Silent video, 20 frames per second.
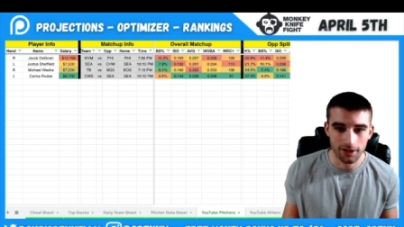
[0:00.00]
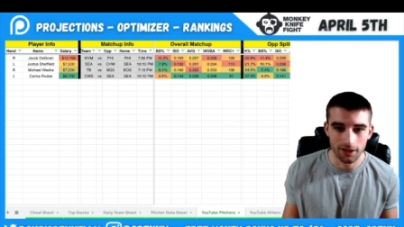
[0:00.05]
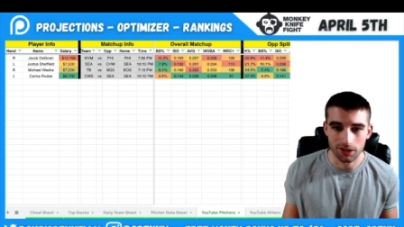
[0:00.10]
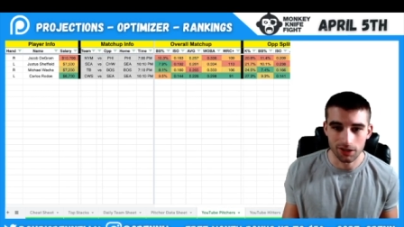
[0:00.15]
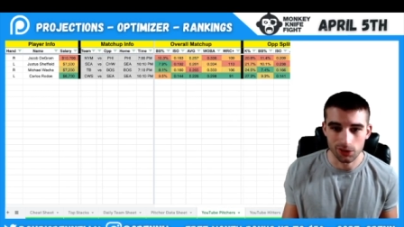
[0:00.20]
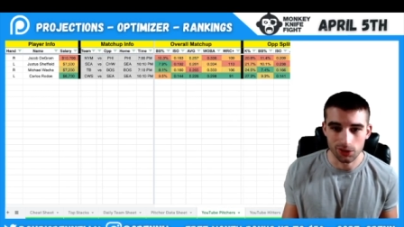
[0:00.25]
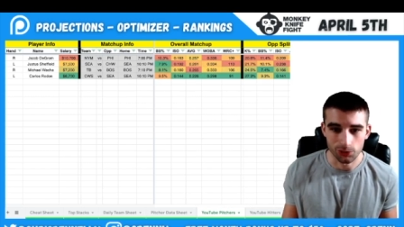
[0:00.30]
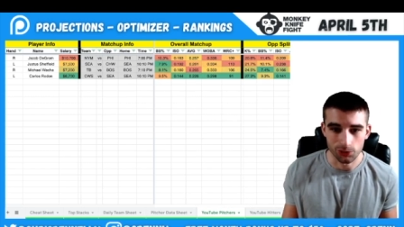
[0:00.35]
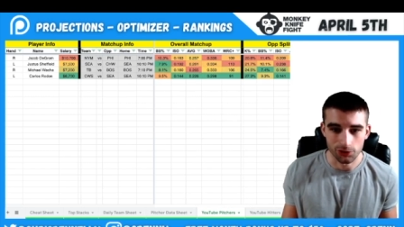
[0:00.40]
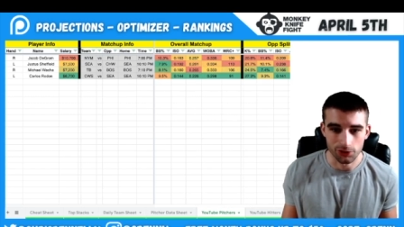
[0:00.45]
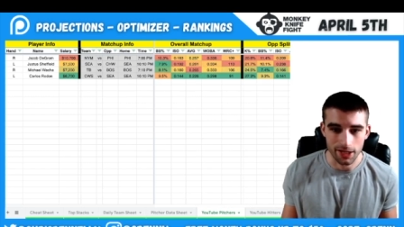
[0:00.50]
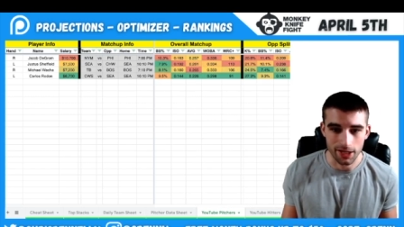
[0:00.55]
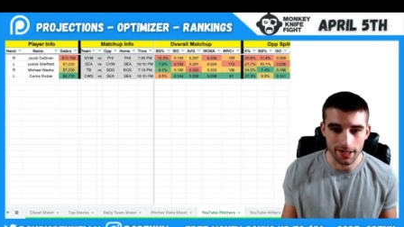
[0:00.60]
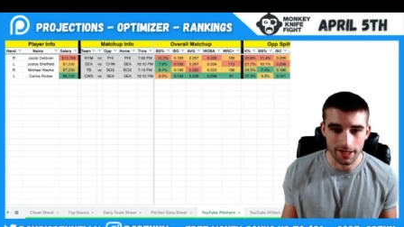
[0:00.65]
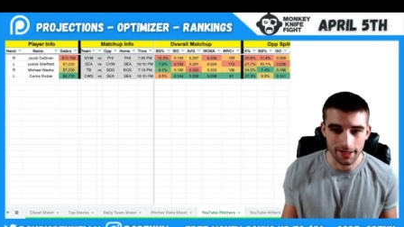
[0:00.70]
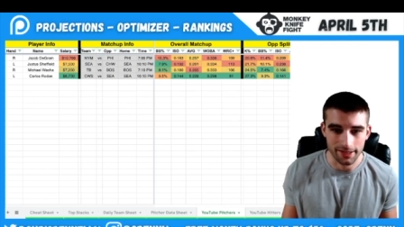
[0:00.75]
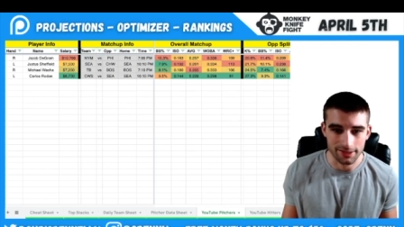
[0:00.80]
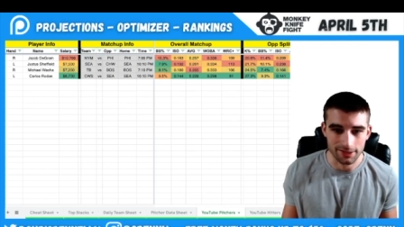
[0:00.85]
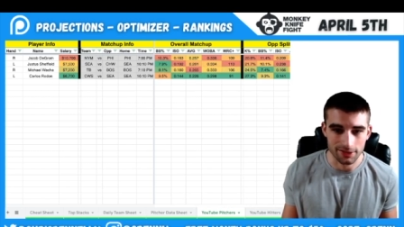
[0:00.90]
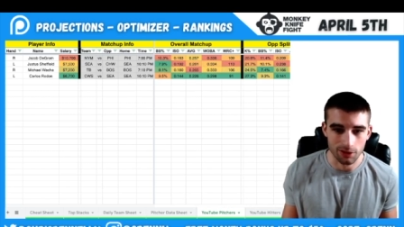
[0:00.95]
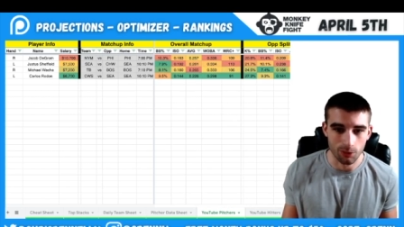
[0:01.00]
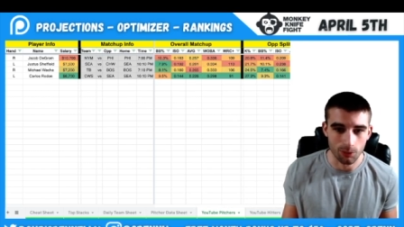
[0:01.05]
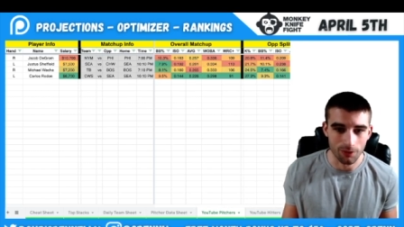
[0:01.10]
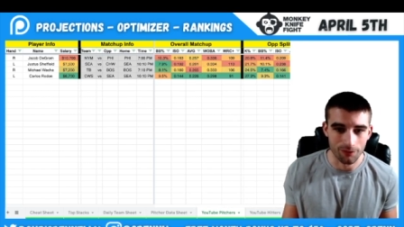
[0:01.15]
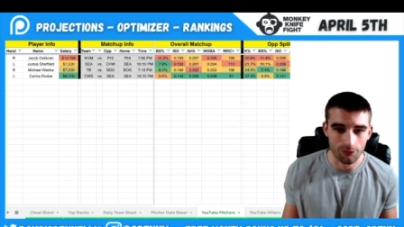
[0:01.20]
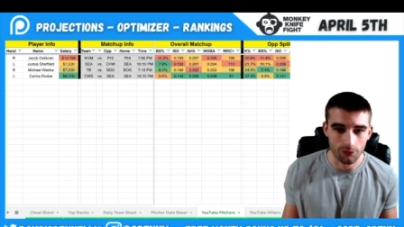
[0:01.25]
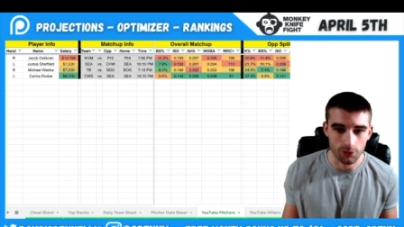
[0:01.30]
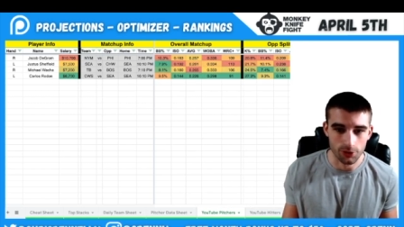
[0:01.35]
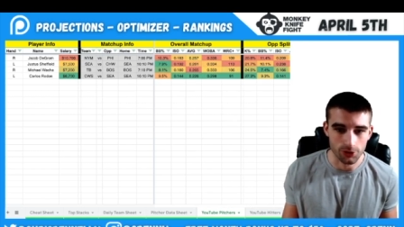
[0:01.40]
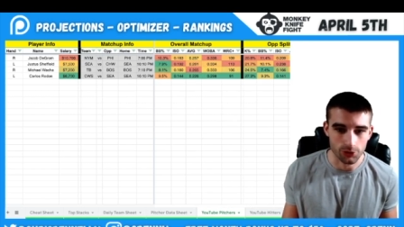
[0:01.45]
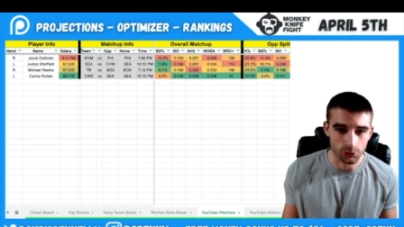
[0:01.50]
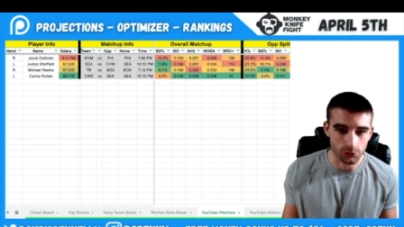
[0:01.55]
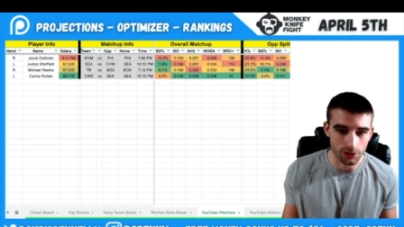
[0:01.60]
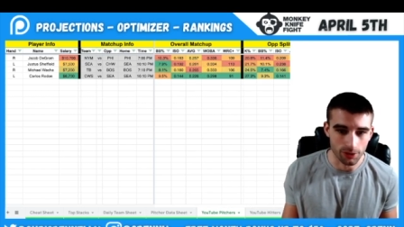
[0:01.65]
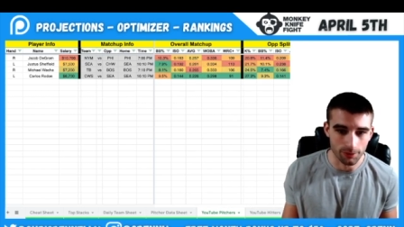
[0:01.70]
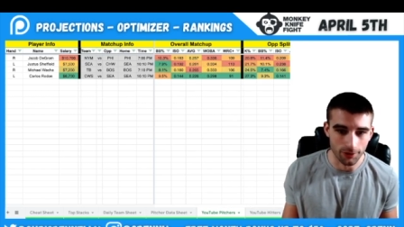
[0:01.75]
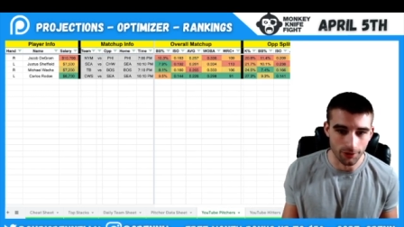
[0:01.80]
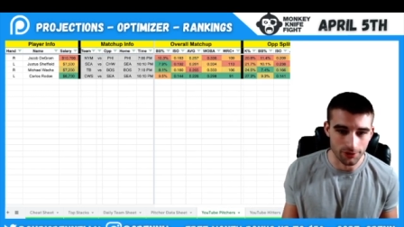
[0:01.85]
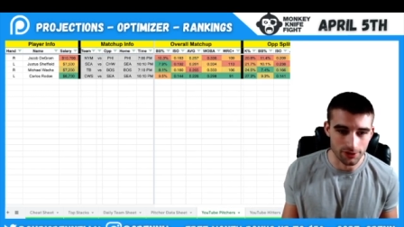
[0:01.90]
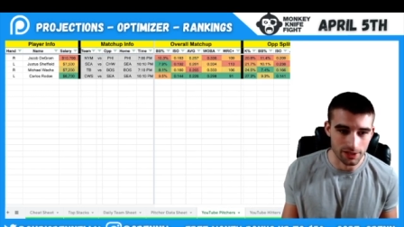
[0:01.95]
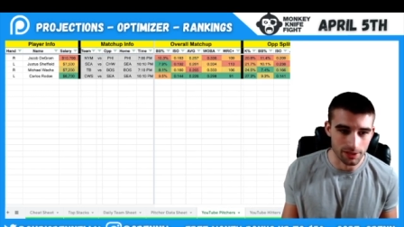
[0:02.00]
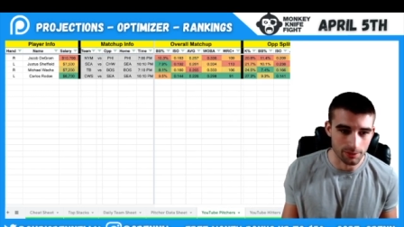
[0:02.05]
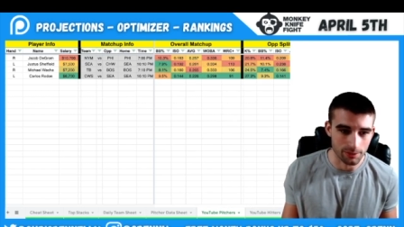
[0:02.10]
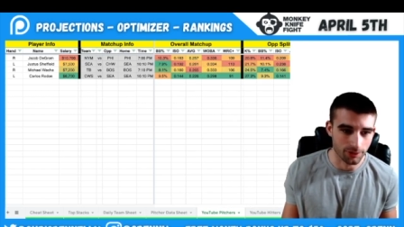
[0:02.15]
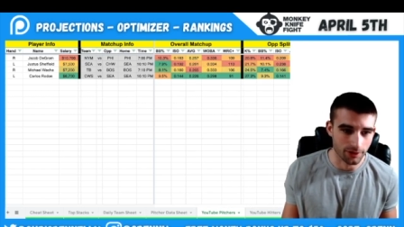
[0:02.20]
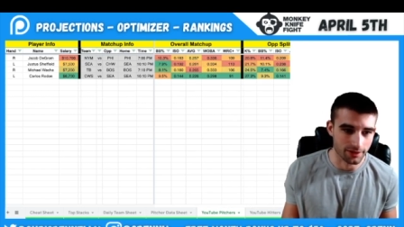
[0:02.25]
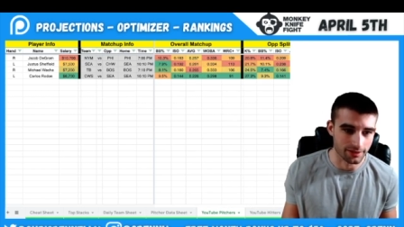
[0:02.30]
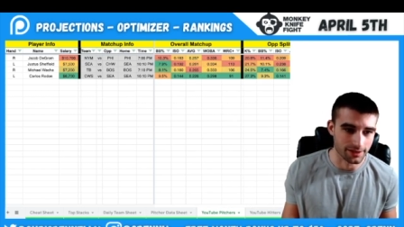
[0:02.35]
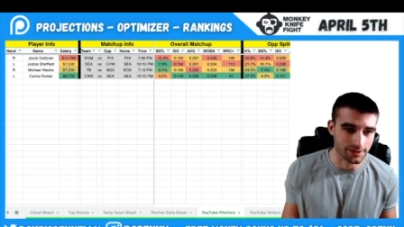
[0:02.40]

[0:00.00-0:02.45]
two thirty-eight I S O, one forty-two W R C plus.